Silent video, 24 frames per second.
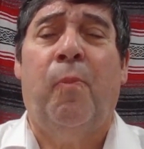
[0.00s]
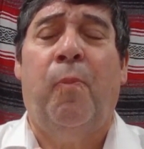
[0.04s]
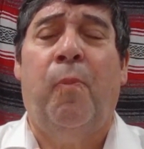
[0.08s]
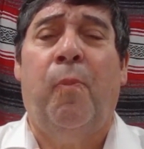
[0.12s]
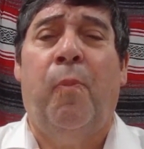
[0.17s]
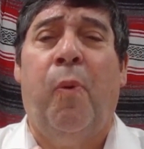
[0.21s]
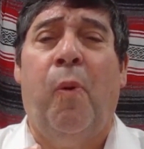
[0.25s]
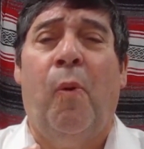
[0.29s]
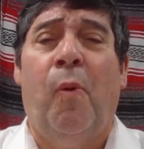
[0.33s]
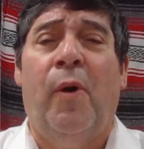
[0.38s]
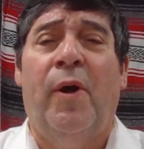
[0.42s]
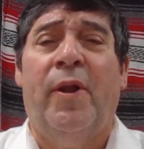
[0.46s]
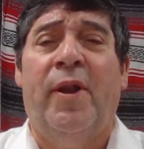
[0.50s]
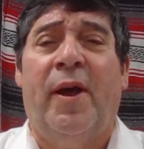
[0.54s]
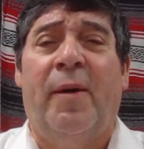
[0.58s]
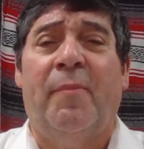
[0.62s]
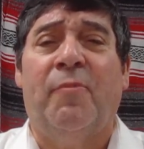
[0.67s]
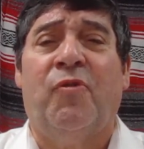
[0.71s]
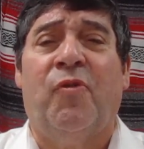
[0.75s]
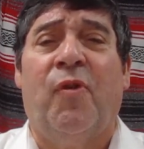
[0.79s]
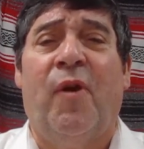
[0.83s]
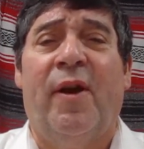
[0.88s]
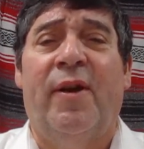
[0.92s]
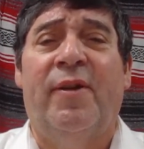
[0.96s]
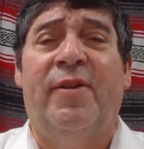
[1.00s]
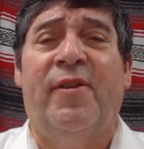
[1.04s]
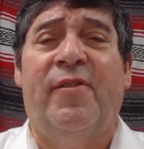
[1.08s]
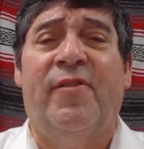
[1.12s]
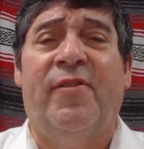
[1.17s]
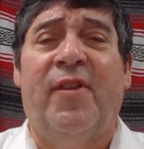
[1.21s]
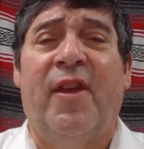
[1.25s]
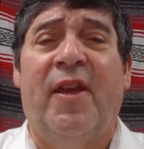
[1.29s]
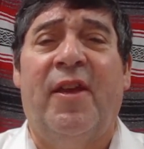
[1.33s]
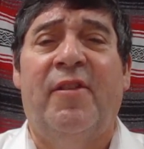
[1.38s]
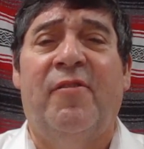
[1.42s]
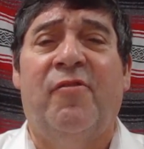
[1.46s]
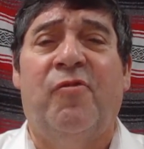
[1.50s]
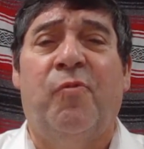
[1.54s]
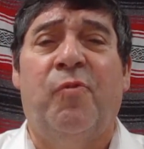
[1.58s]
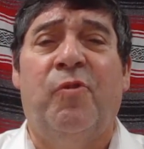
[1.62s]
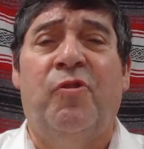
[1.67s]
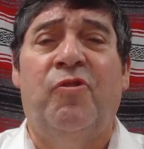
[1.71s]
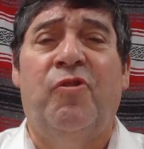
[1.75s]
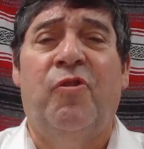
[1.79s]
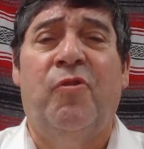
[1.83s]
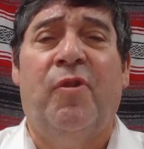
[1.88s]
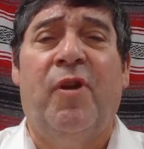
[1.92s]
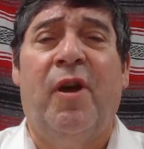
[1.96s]
point I'm trying to say is
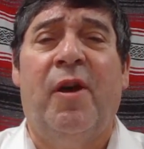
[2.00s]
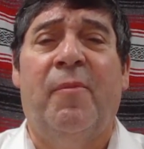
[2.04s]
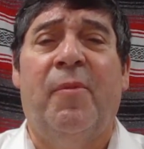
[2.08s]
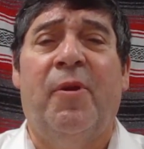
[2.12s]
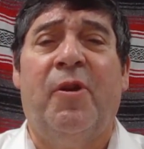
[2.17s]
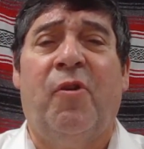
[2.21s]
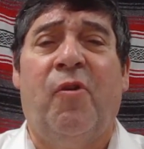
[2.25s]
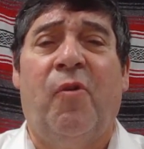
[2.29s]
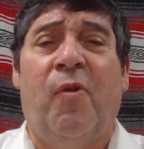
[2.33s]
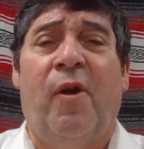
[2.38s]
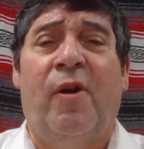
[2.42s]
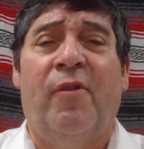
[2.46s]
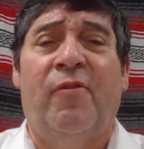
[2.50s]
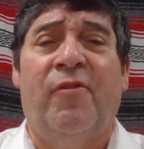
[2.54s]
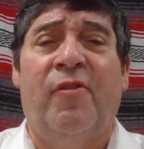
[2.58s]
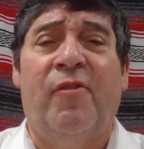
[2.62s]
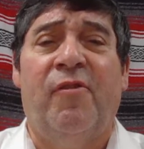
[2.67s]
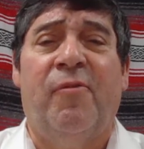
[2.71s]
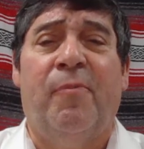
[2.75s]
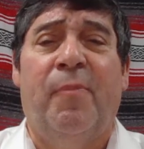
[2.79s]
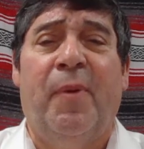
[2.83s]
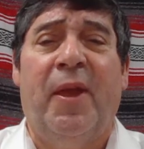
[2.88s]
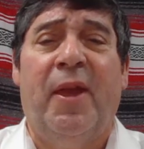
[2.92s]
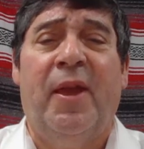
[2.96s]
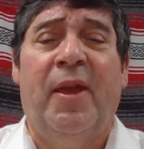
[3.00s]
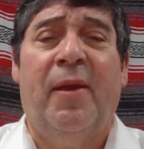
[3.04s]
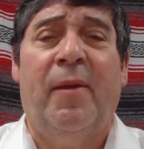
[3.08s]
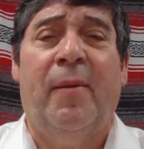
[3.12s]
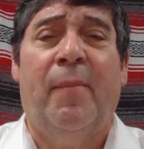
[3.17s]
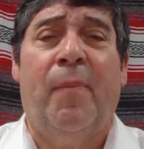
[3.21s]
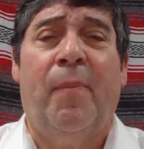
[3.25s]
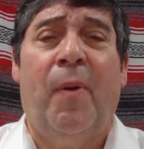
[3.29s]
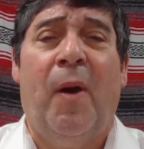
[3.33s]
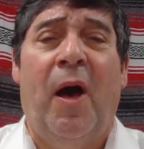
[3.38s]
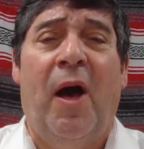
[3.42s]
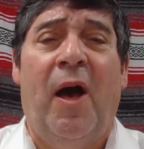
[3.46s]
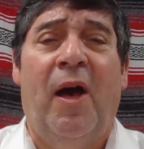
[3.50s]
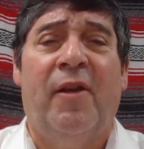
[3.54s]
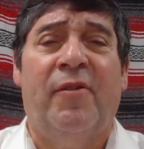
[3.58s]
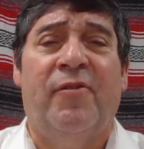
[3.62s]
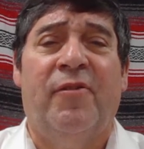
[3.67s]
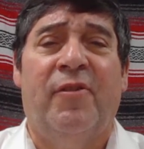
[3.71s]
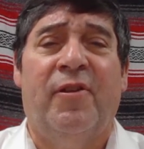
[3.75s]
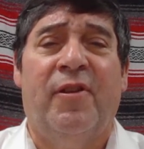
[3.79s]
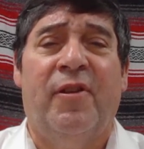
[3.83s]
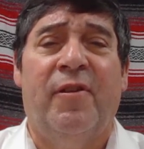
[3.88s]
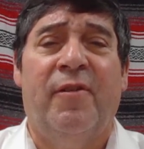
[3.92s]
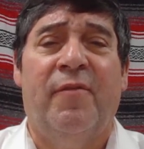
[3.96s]
when you come across as being
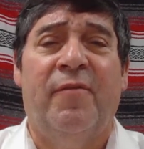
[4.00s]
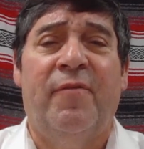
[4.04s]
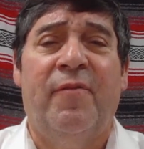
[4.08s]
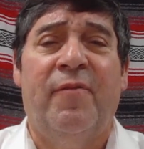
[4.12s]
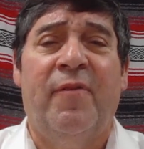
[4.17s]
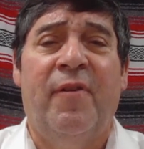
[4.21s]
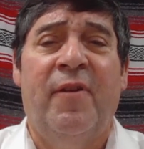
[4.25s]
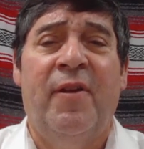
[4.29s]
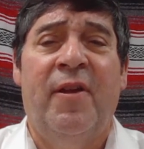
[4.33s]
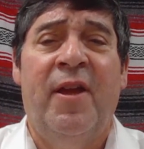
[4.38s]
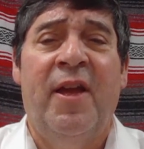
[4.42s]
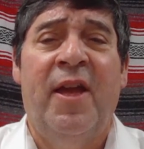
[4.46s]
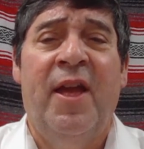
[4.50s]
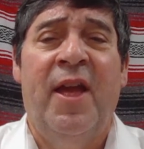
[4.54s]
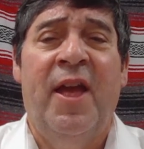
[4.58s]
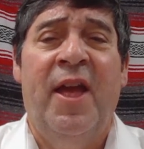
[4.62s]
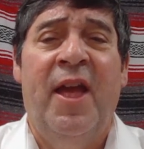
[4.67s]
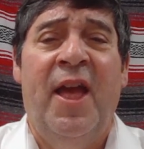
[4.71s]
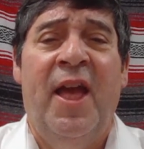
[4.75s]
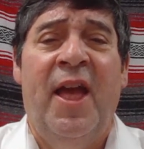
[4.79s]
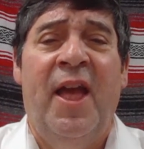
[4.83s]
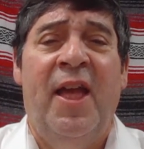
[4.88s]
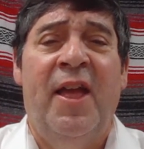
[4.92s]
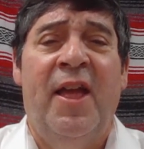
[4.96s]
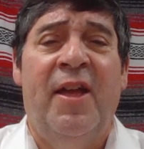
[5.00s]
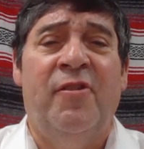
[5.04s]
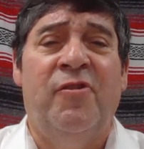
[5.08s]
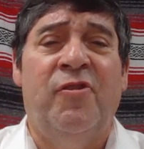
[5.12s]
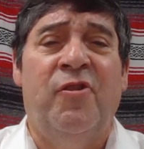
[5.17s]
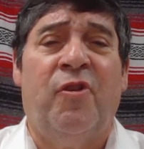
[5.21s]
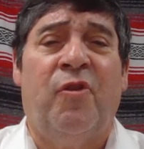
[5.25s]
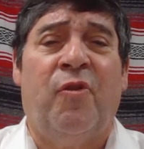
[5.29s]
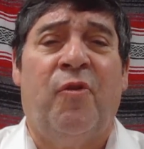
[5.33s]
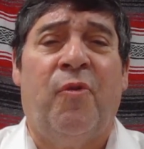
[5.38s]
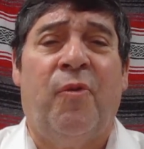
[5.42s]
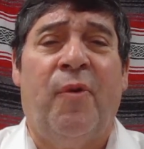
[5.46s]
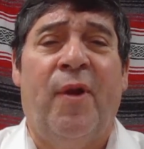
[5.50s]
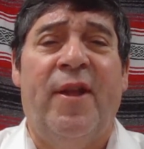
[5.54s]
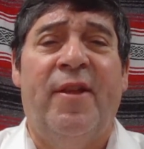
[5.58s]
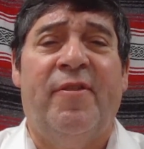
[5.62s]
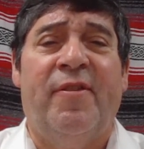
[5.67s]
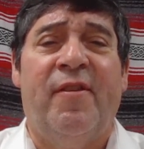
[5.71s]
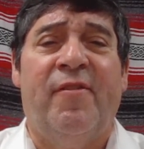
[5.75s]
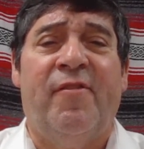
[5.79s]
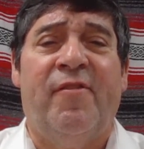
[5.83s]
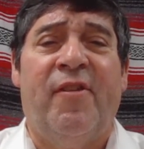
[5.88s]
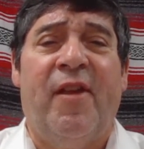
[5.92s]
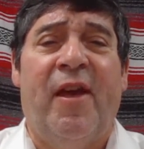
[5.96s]
positive and you
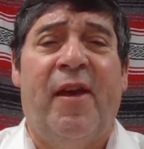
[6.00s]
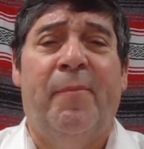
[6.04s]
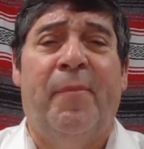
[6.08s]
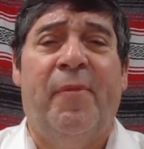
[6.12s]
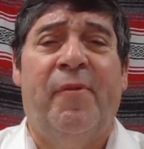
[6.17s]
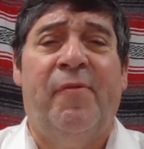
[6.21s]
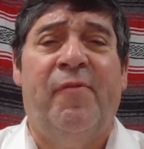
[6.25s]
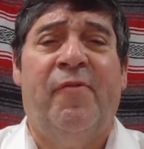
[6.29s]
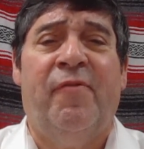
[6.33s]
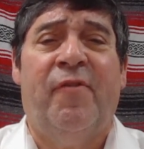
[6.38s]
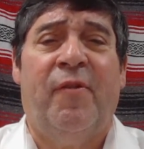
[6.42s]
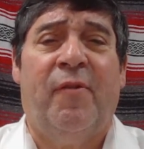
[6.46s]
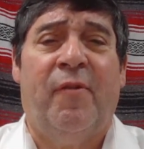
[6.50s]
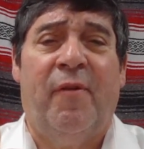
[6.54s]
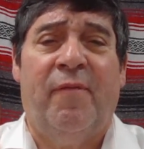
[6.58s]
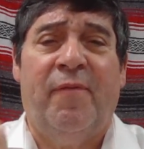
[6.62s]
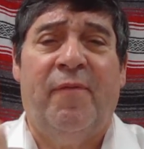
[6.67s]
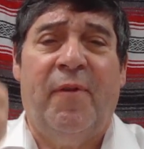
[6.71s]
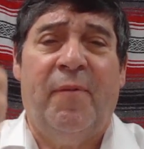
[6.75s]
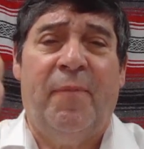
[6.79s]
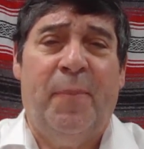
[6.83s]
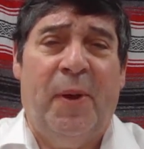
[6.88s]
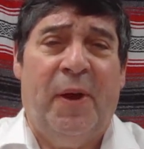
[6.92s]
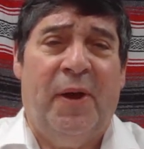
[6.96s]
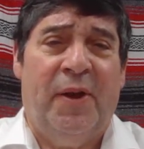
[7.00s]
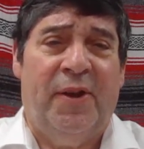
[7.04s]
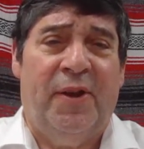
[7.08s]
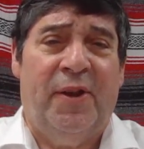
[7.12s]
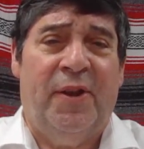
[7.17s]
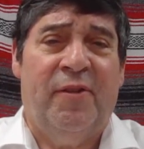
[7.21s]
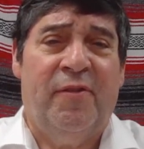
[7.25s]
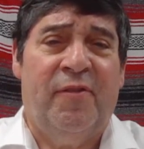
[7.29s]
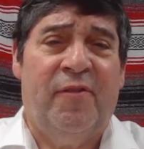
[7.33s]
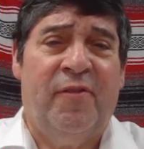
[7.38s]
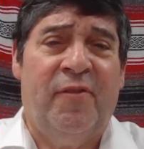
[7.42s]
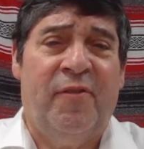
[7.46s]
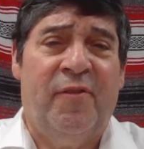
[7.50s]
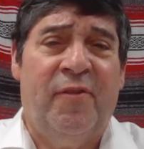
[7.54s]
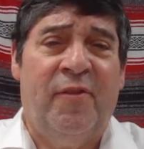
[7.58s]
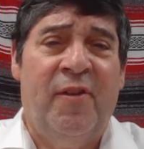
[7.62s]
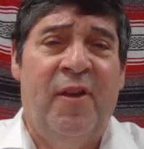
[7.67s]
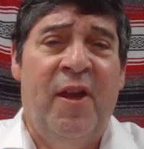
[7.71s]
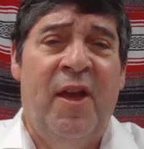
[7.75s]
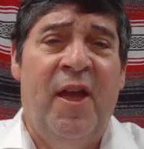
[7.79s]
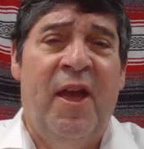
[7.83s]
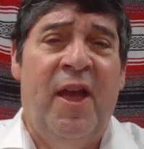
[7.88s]
create this atmosphere of abundance